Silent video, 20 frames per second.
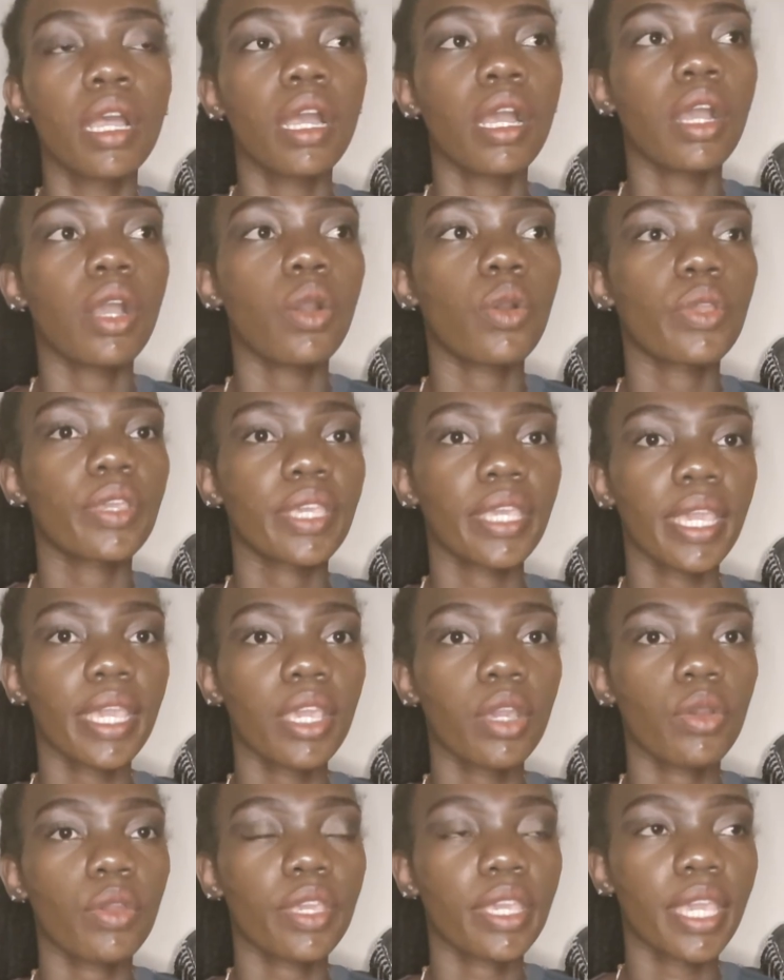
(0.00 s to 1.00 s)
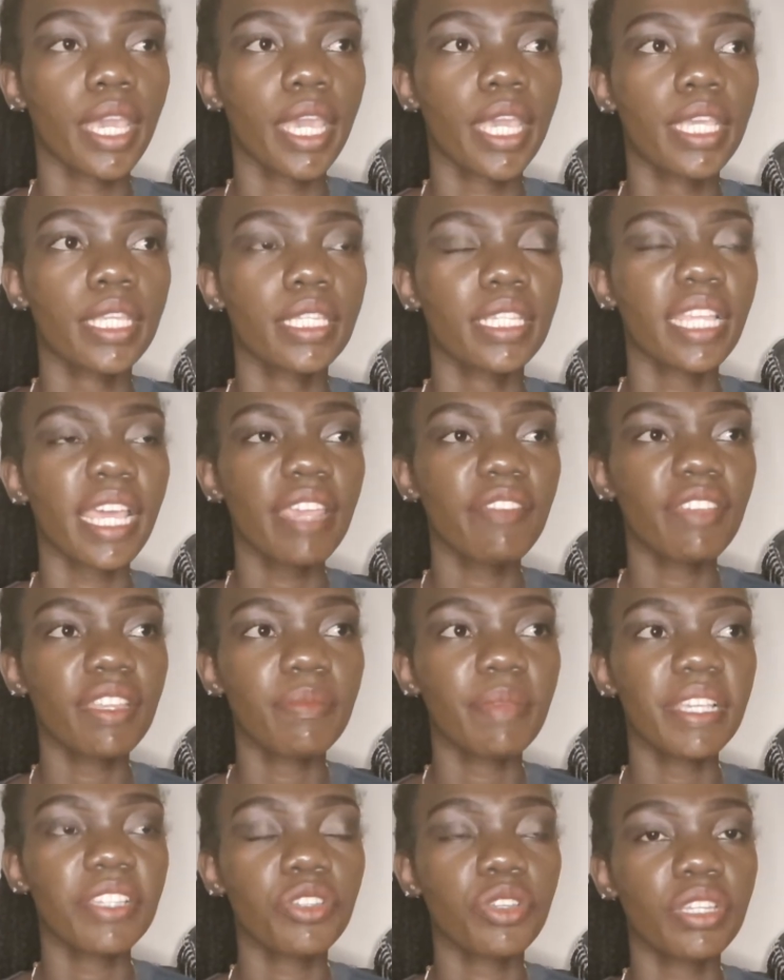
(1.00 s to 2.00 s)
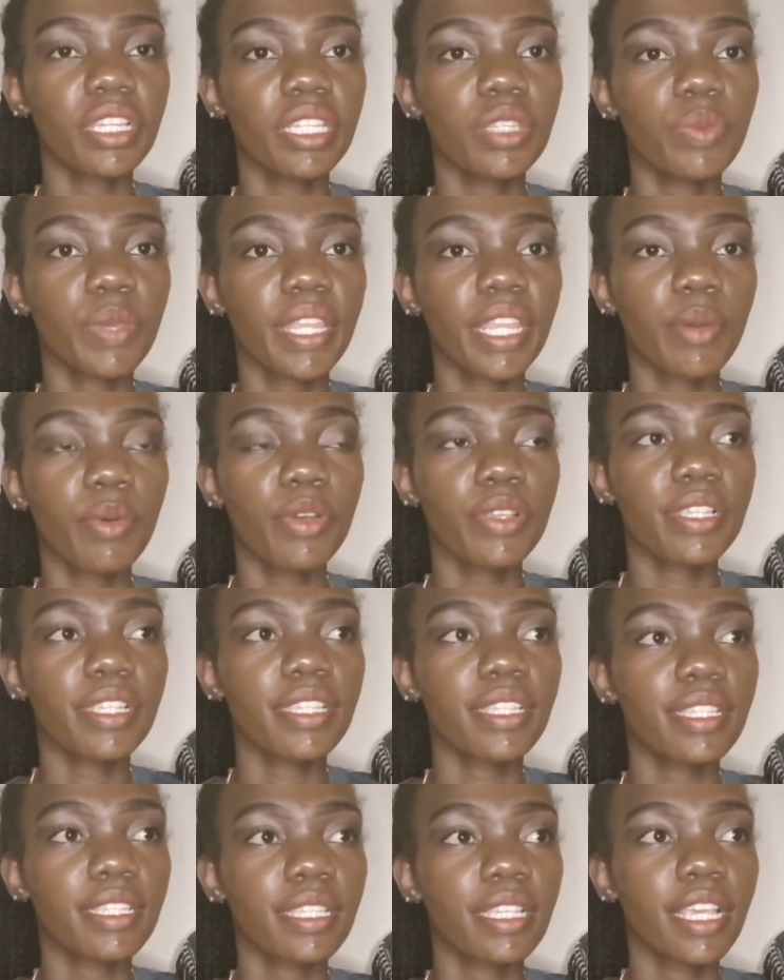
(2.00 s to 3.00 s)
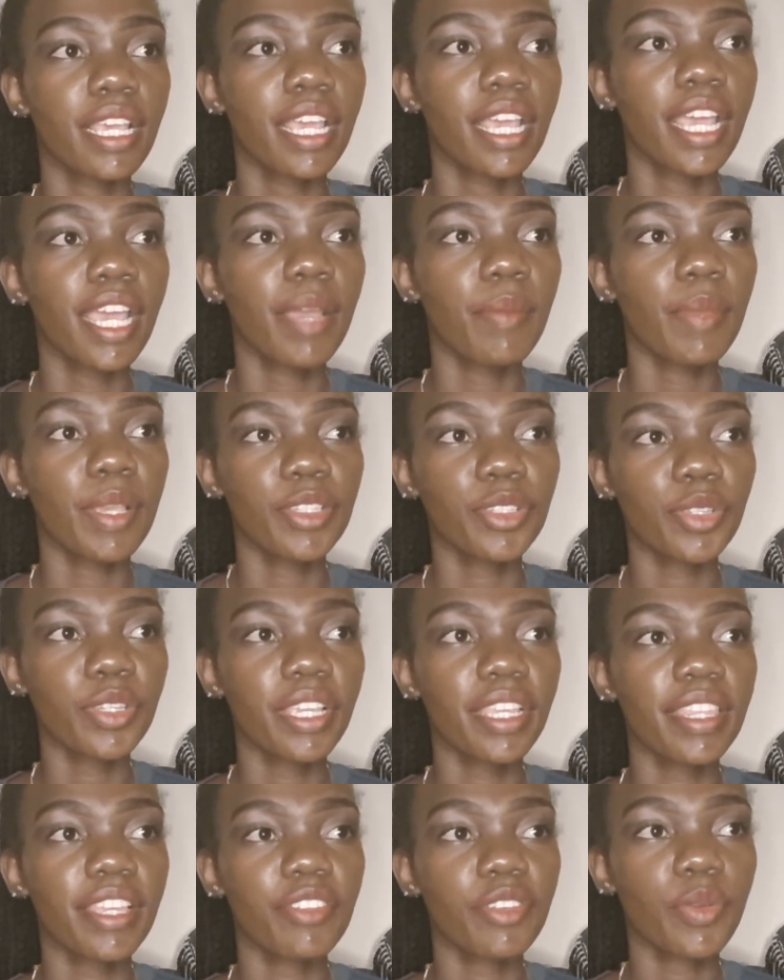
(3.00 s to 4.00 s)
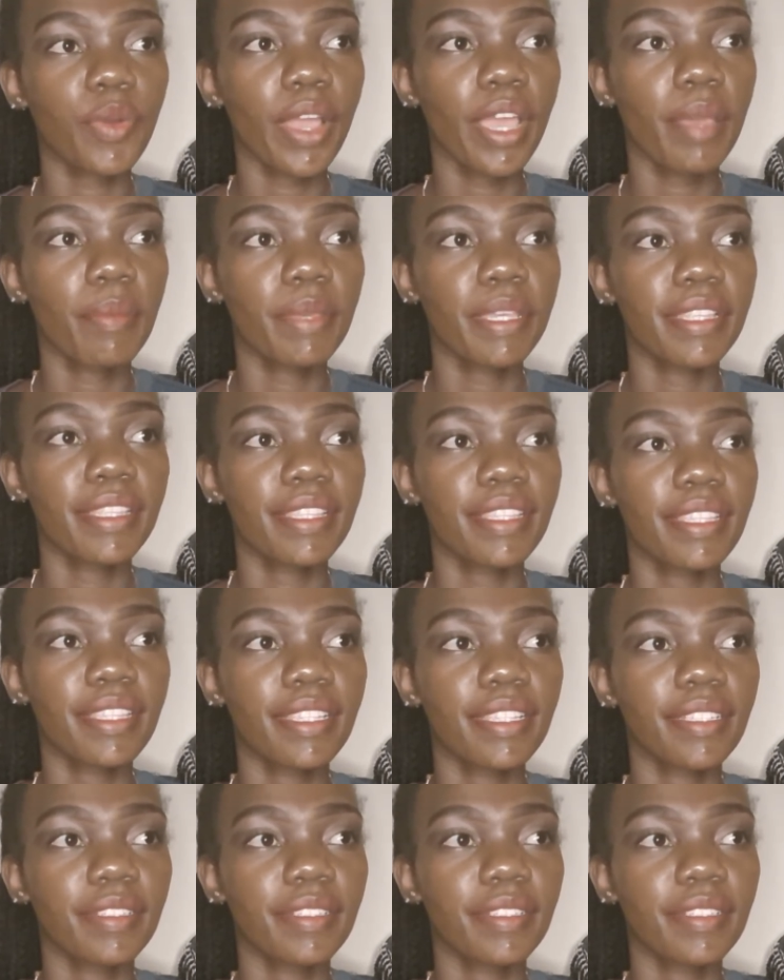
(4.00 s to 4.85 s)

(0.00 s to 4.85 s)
Okay. Did I even mention it when I was mentioning the requirements?